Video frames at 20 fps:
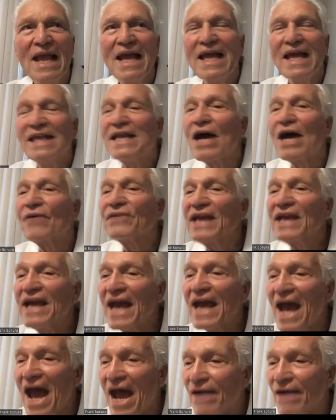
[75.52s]
Now, the
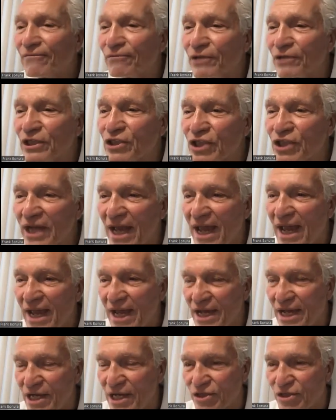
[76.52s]
average
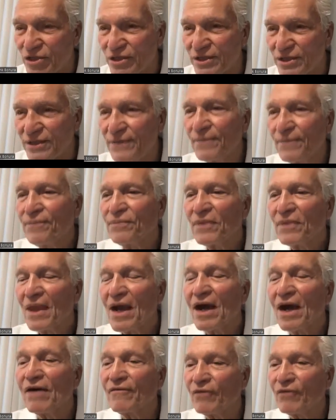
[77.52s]
age
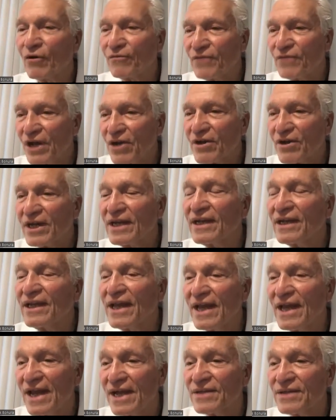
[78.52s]
of ovarian
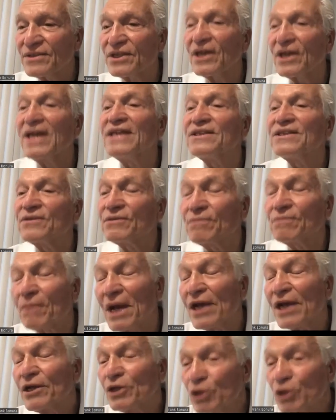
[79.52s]
cancer, it's
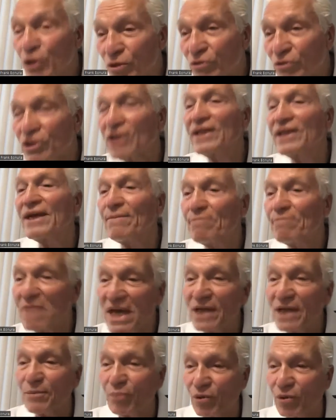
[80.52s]
usually a
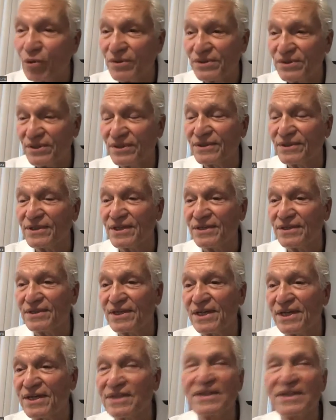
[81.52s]
menopausal
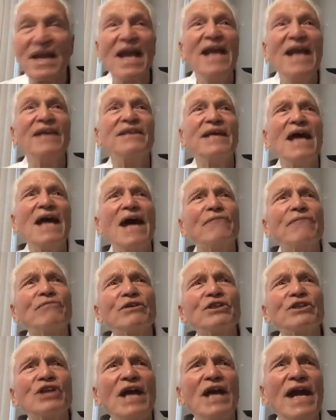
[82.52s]
disease. The
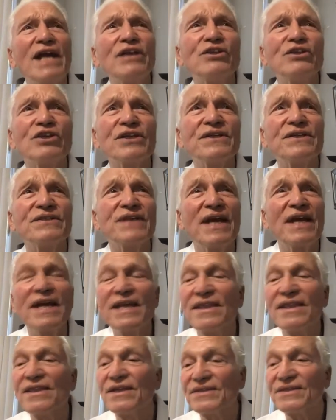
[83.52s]
average age is
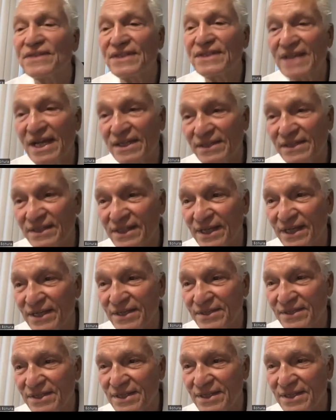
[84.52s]
in the
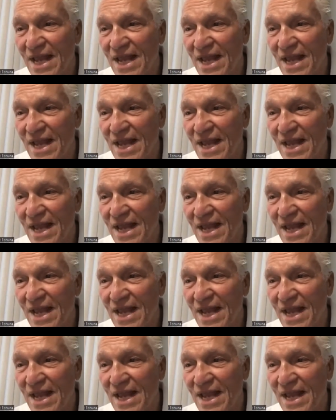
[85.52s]
60s.